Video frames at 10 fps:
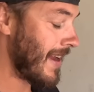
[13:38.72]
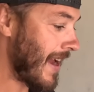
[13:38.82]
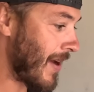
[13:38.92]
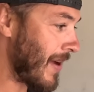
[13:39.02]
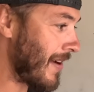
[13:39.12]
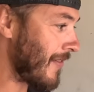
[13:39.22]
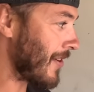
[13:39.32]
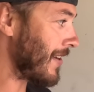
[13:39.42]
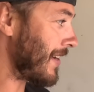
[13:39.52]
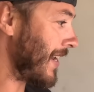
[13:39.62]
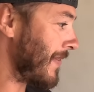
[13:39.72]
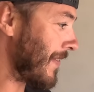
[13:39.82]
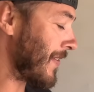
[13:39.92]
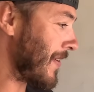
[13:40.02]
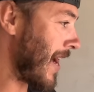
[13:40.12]
However, even
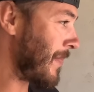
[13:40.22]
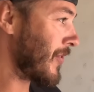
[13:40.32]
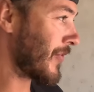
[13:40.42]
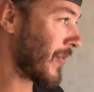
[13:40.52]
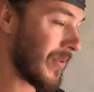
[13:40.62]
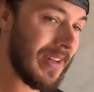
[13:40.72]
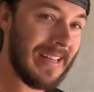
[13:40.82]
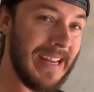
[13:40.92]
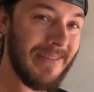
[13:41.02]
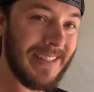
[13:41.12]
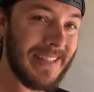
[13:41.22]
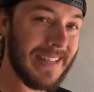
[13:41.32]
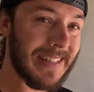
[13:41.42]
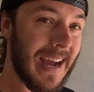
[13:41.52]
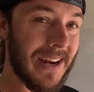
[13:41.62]
if they're not pushed forward, it gives the
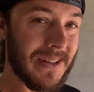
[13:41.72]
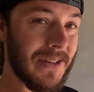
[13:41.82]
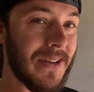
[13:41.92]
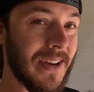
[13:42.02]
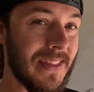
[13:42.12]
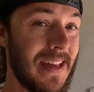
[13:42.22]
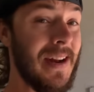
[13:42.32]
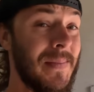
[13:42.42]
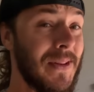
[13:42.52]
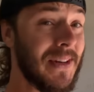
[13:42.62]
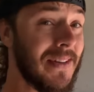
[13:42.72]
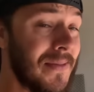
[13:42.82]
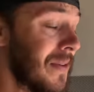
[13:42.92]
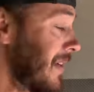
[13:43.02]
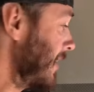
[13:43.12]
desired look that I'm looking for.